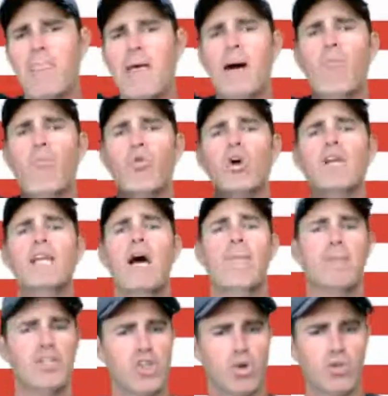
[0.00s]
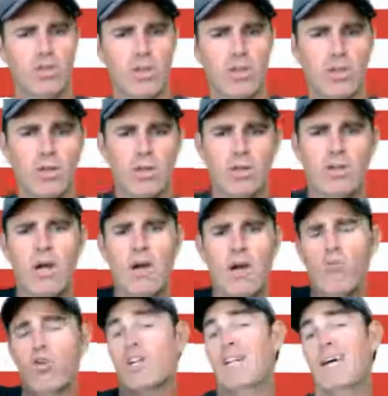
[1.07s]
I'm working out my shoulder. I'm
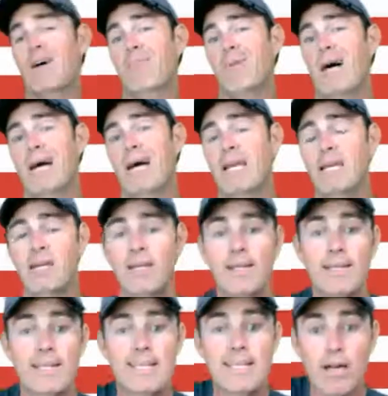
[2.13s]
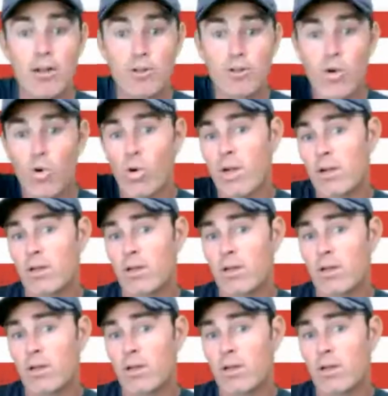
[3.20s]
working out my deltoid,